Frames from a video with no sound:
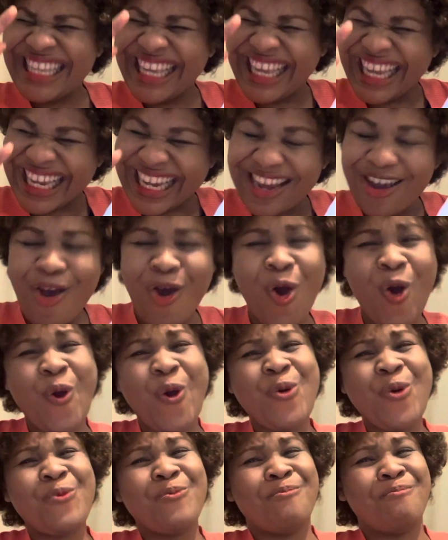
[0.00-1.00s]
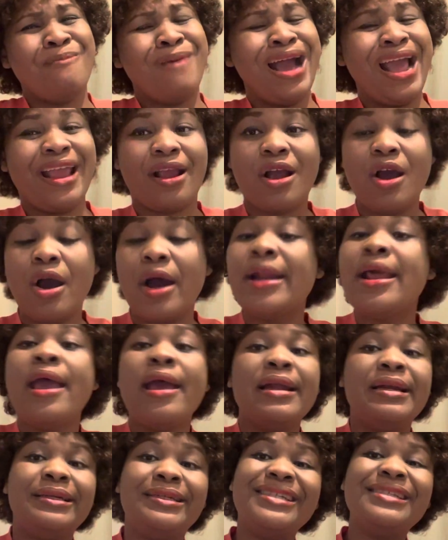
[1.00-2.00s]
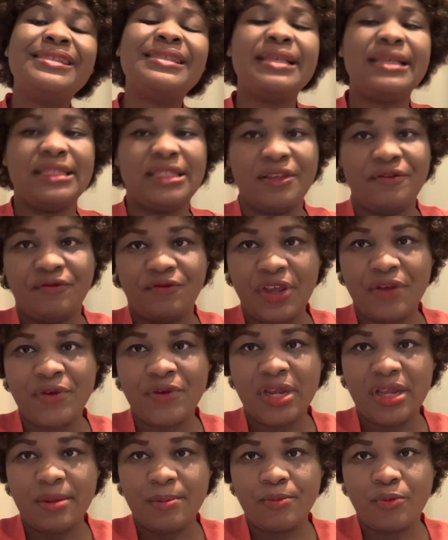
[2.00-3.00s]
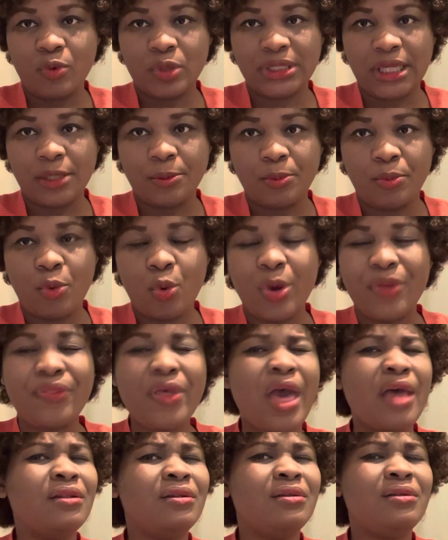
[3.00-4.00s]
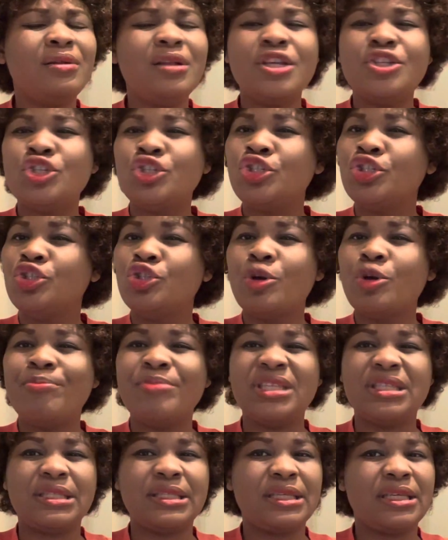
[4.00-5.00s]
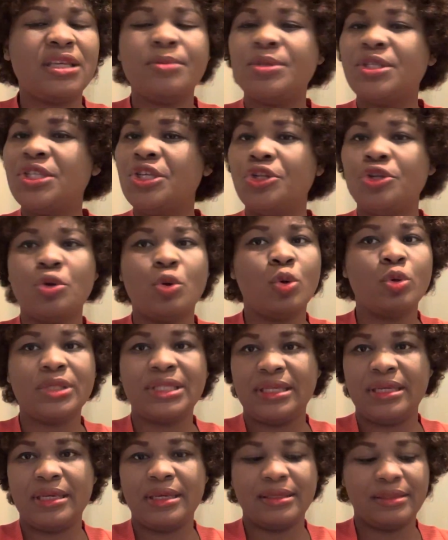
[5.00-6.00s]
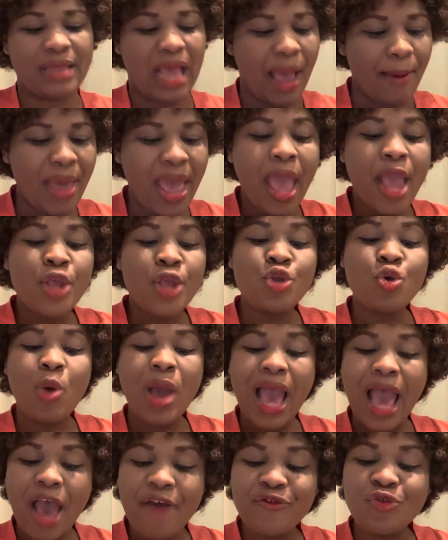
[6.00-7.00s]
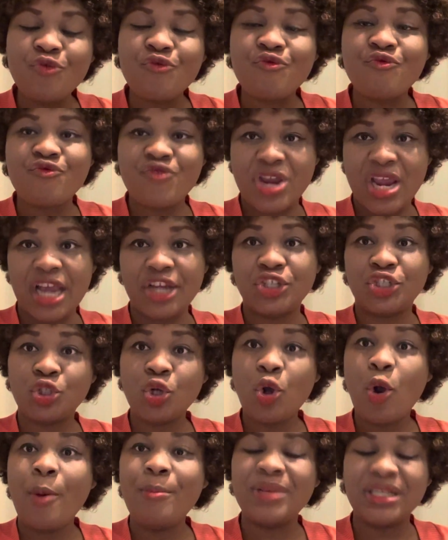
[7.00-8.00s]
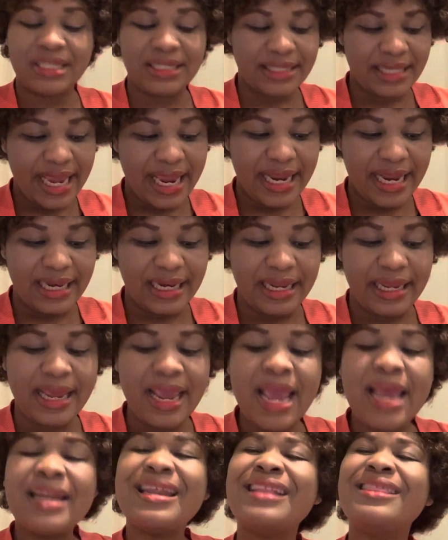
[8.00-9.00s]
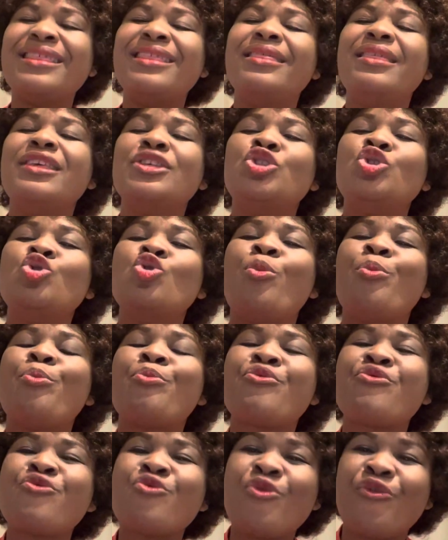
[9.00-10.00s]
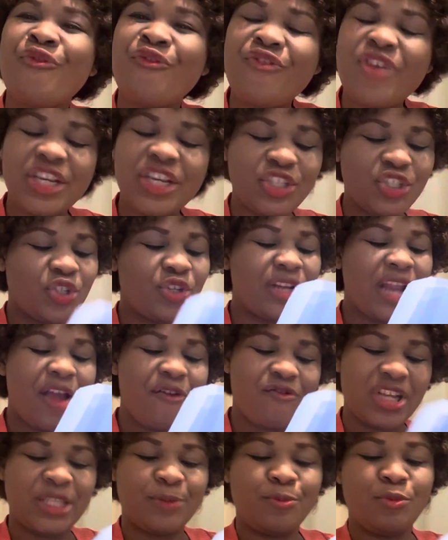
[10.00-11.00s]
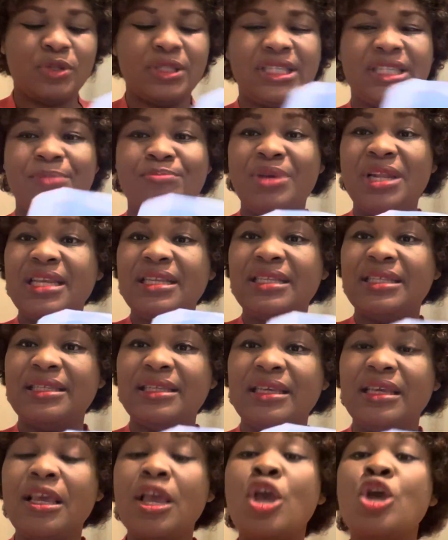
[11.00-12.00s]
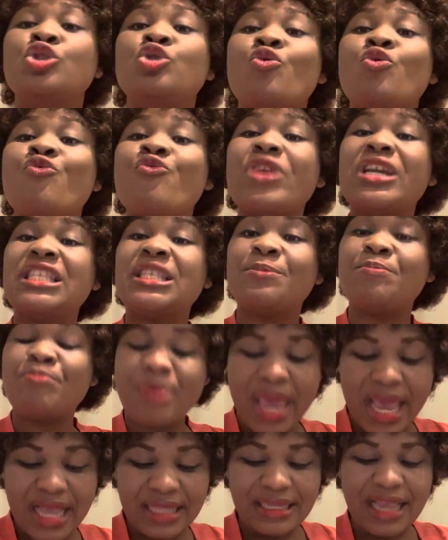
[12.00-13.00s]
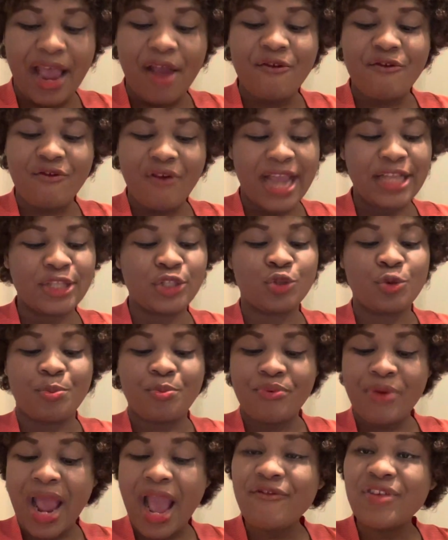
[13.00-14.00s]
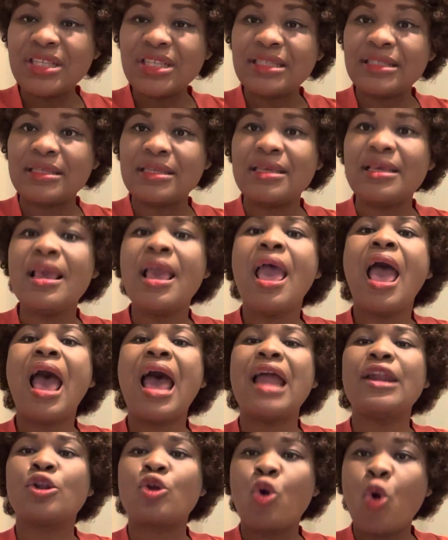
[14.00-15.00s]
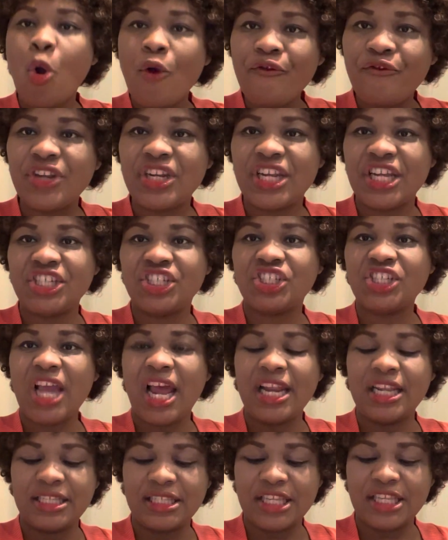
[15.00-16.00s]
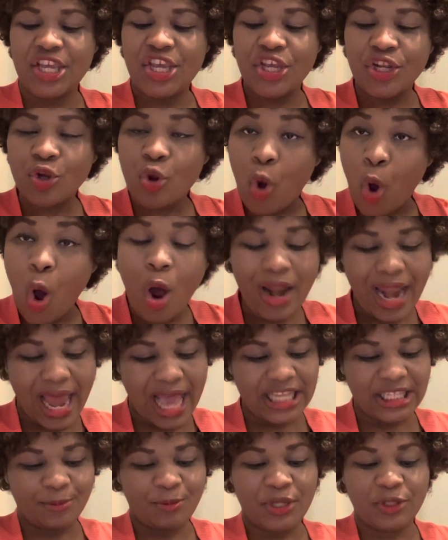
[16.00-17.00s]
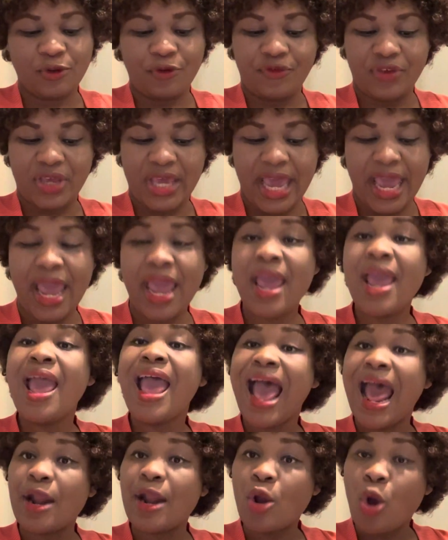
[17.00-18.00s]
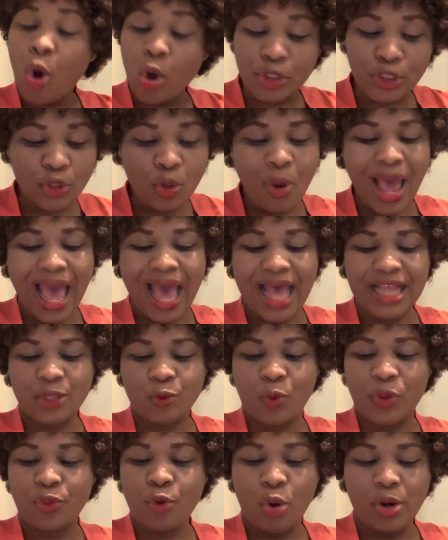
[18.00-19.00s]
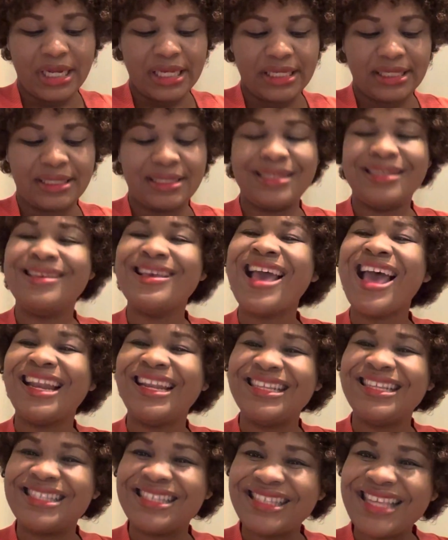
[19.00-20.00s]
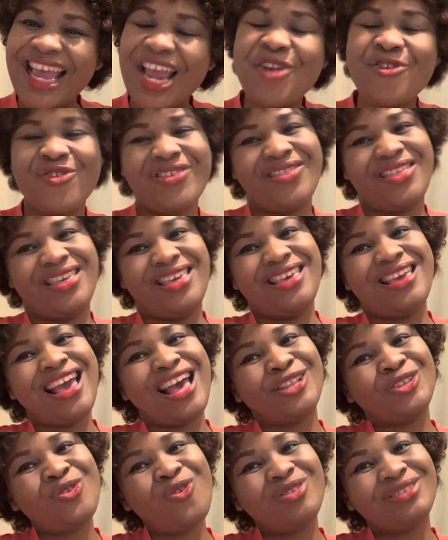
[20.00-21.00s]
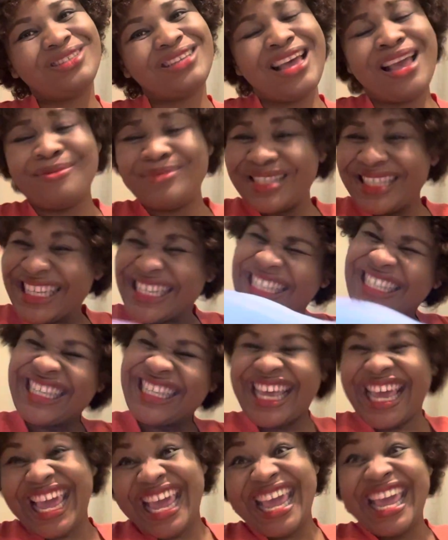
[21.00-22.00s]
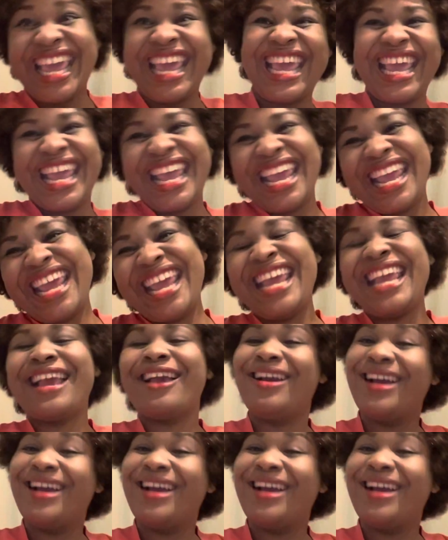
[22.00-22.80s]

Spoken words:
Tick! Oh my God, this is a very important point, and this should not be skipped in your Osce exam. You have to reassure Mrs. Ellie that it is your professional responsibility to respect her right to privacy and confidentiality in all aspects of care and also act with honesty and integrity at all times. So tick!